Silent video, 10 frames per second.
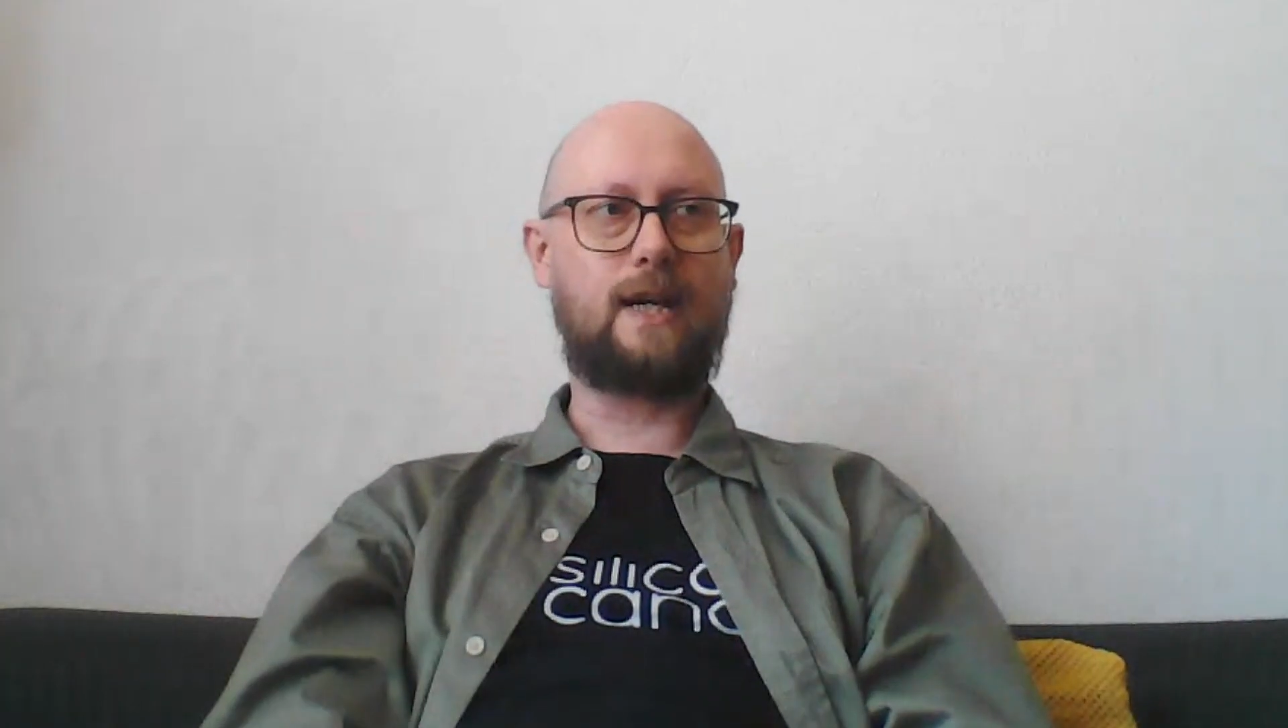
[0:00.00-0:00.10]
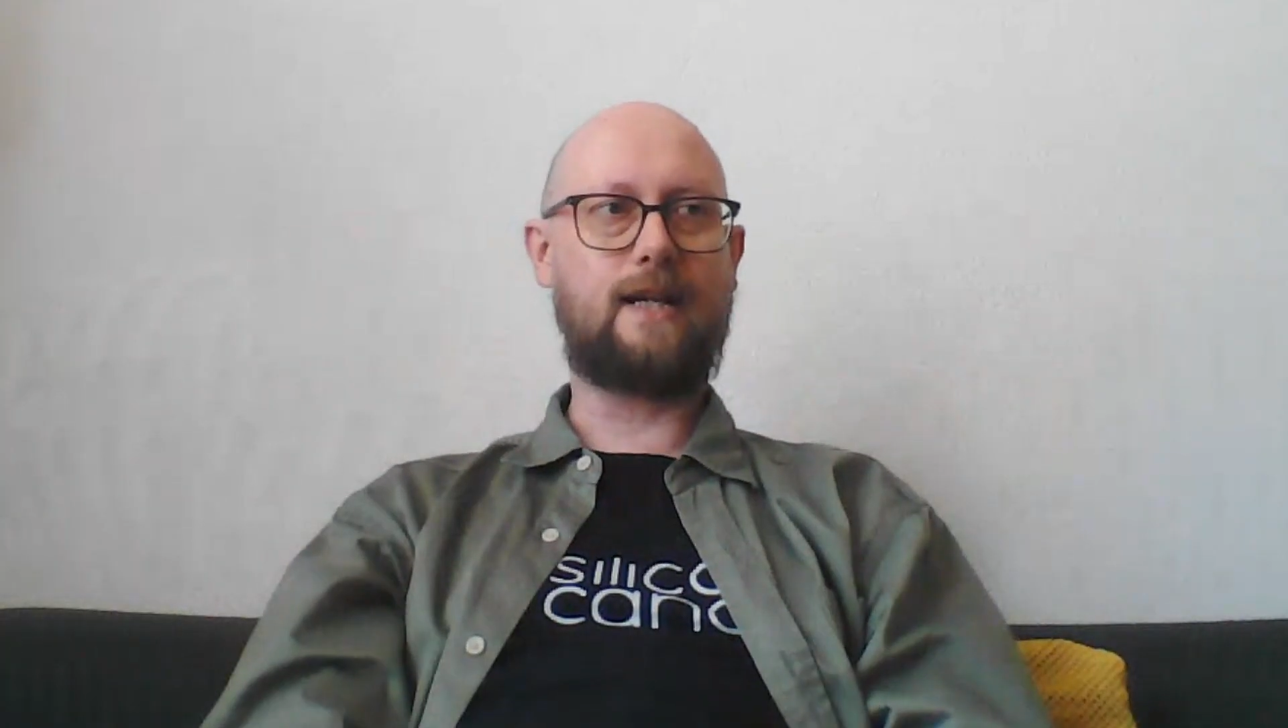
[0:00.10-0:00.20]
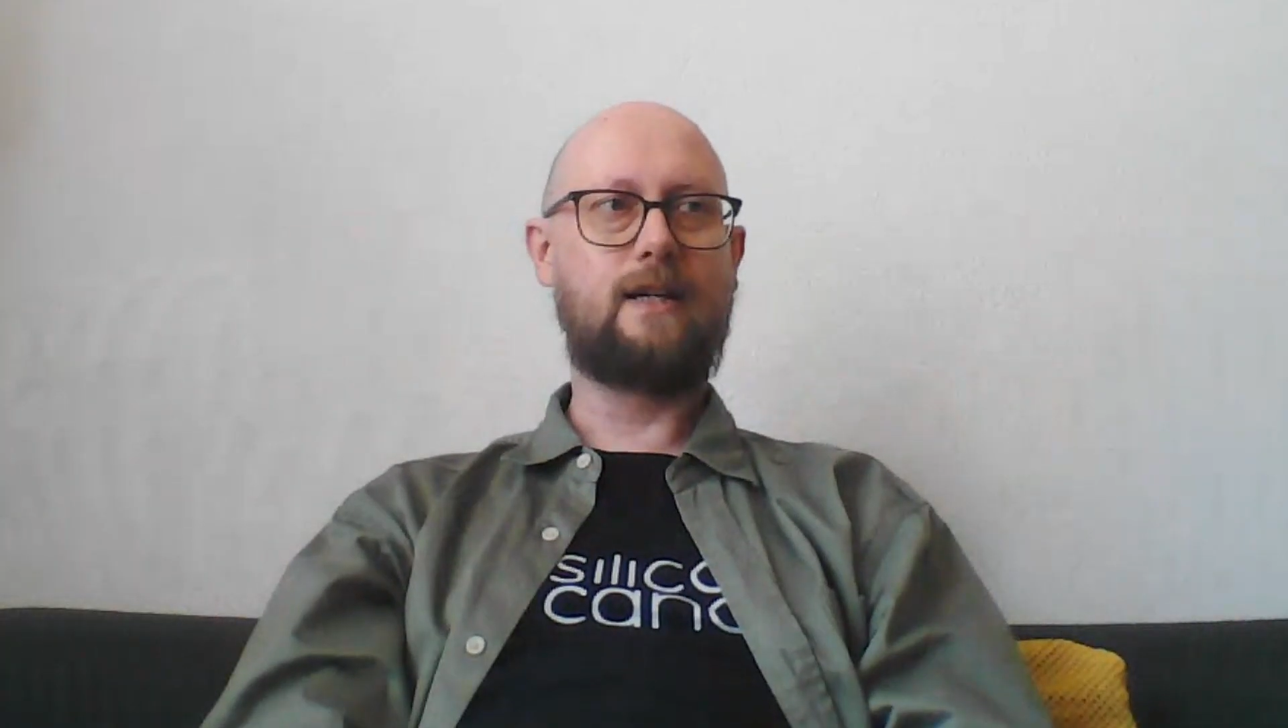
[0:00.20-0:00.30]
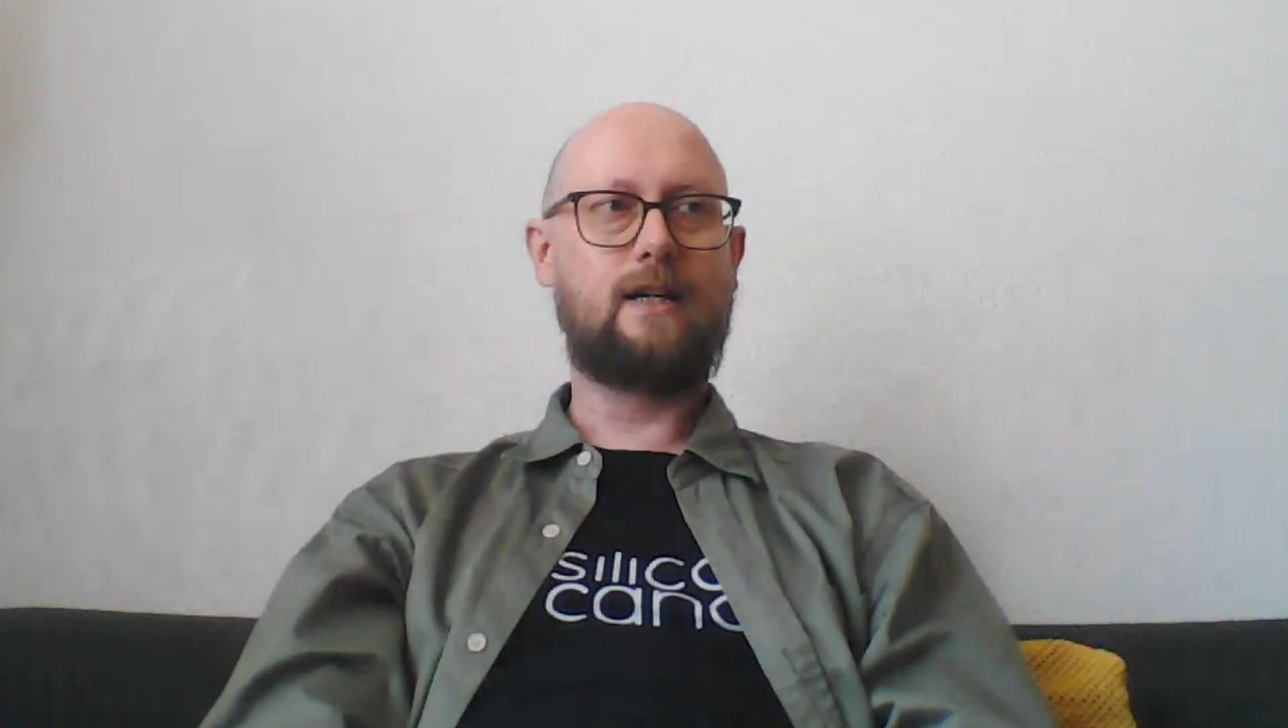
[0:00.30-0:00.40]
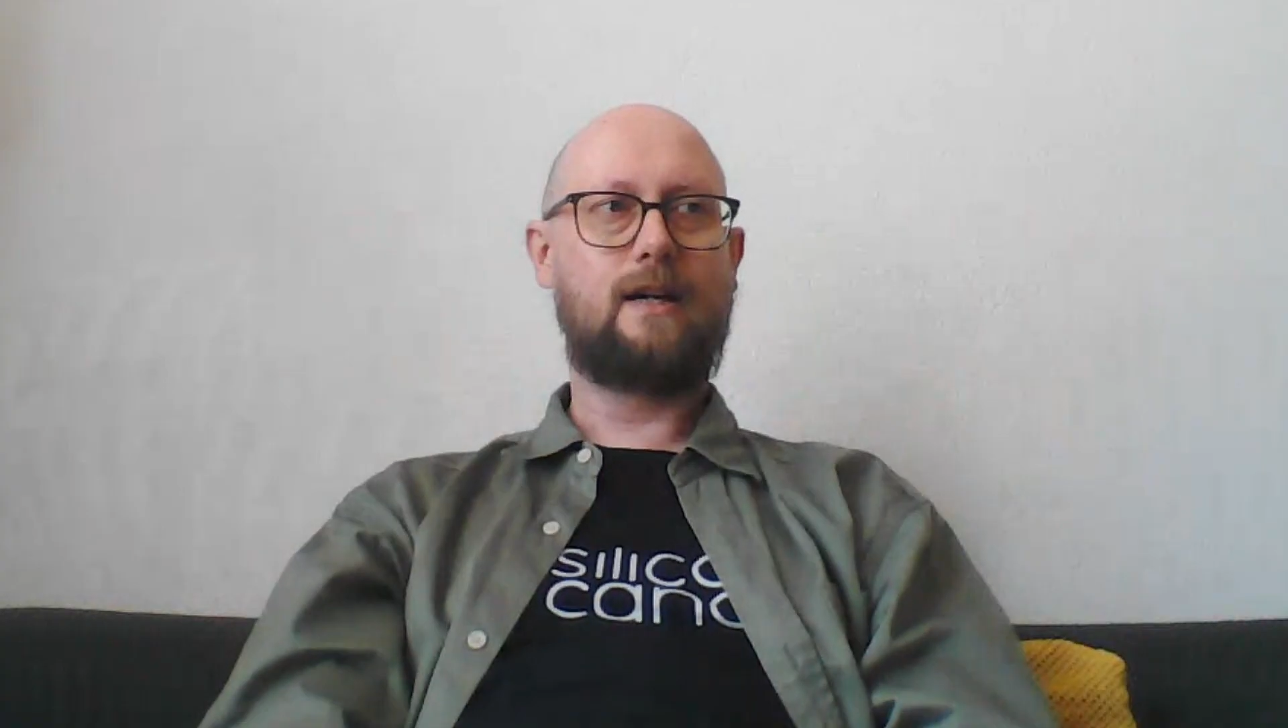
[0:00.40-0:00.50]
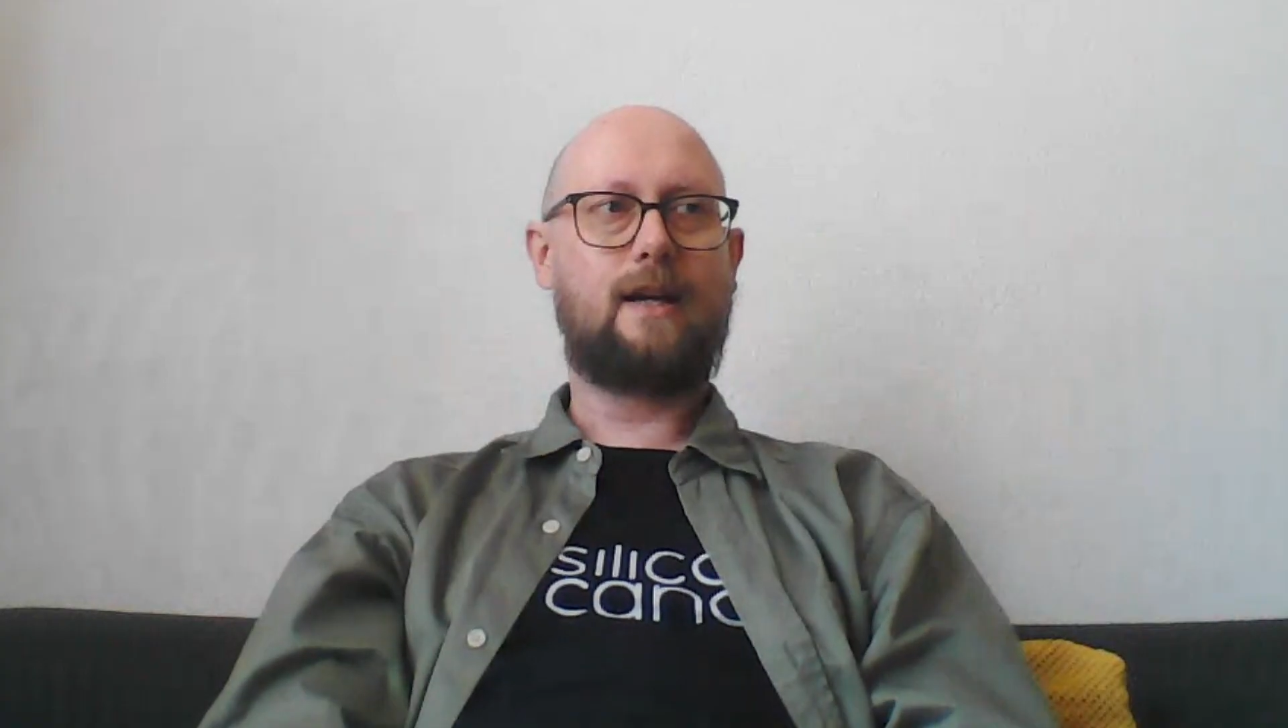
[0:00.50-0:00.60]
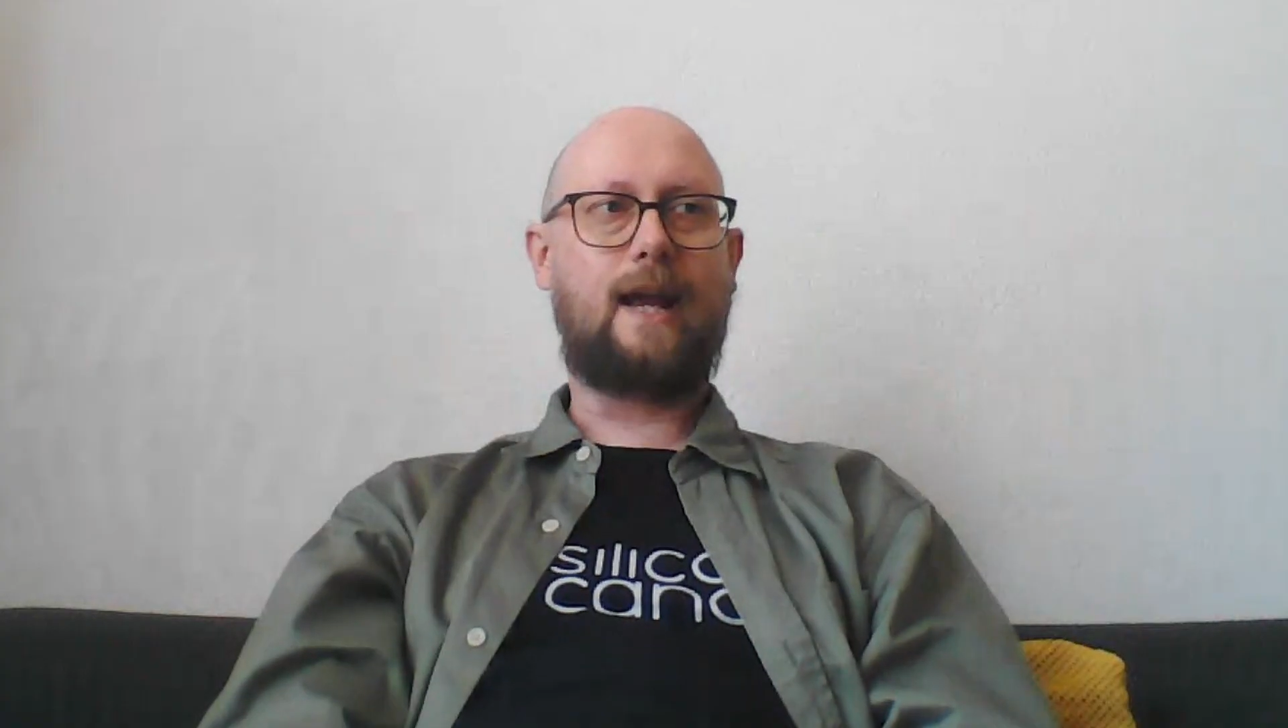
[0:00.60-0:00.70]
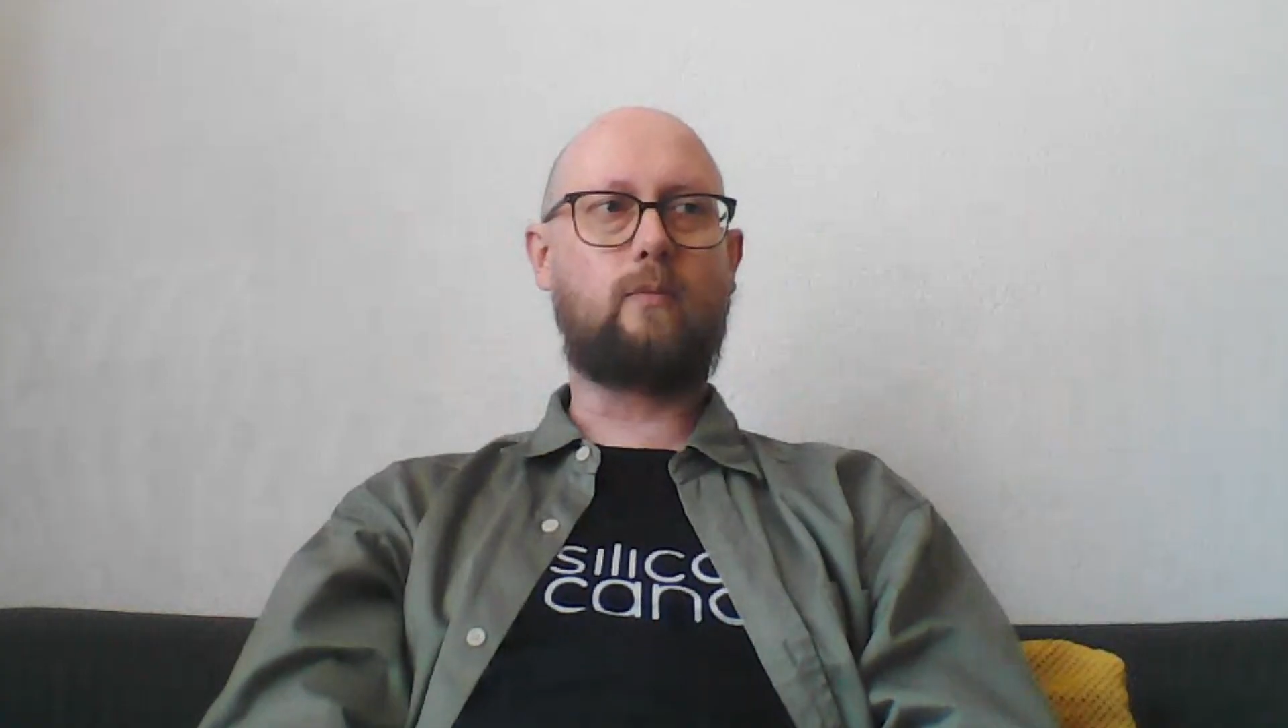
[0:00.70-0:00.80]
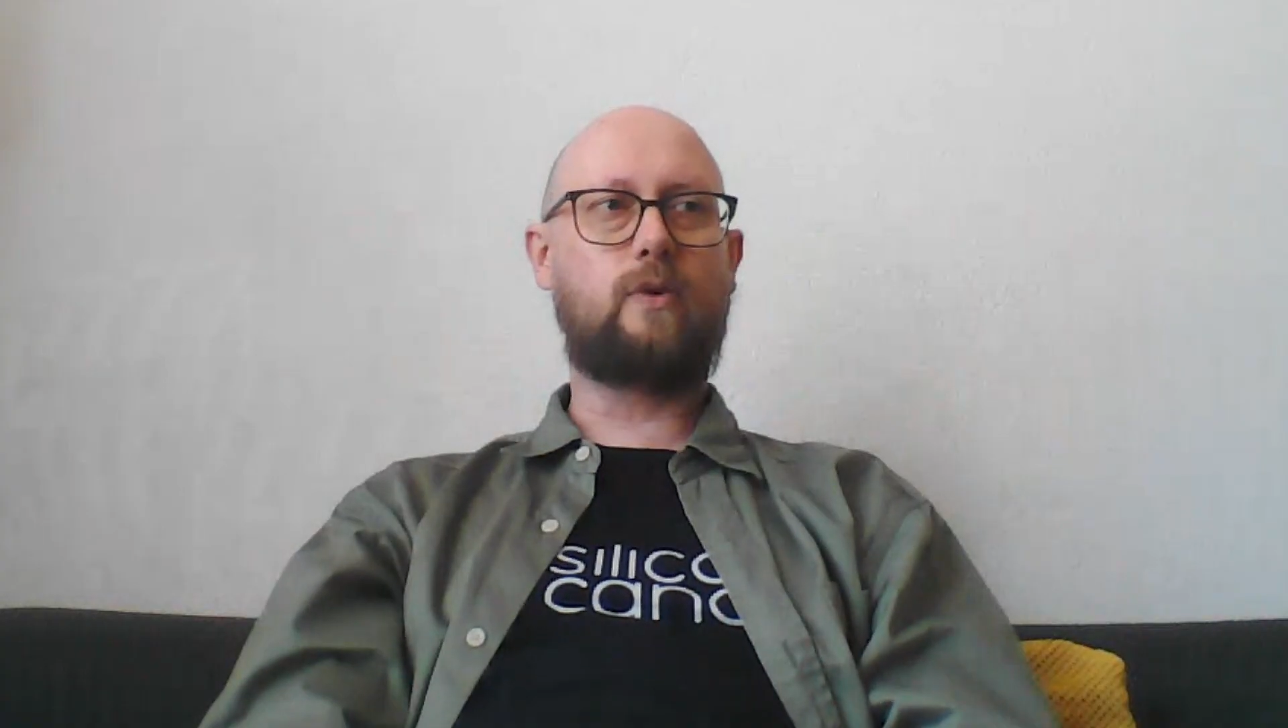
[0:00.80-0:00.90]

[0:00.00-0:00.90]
And